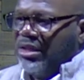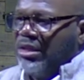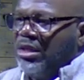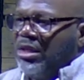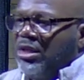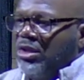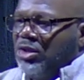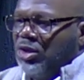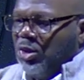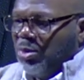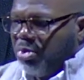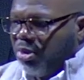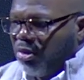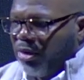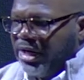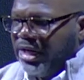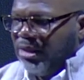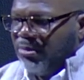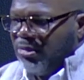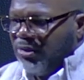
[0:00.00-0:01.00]
you
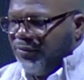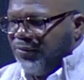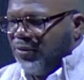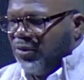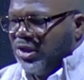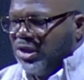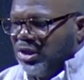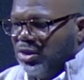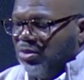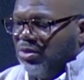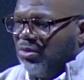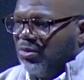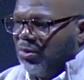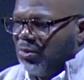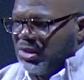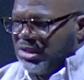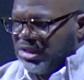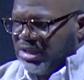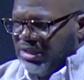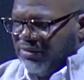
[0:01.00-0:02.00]
praying before you
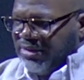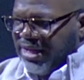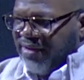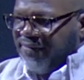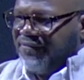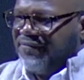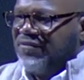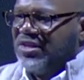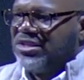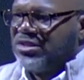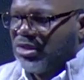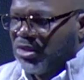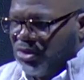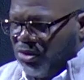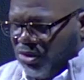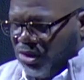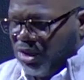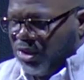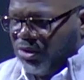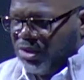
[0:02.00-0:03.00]
receive that physical
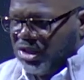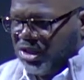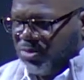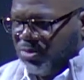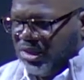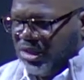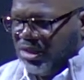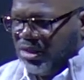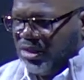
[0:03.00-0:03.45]
nourishment.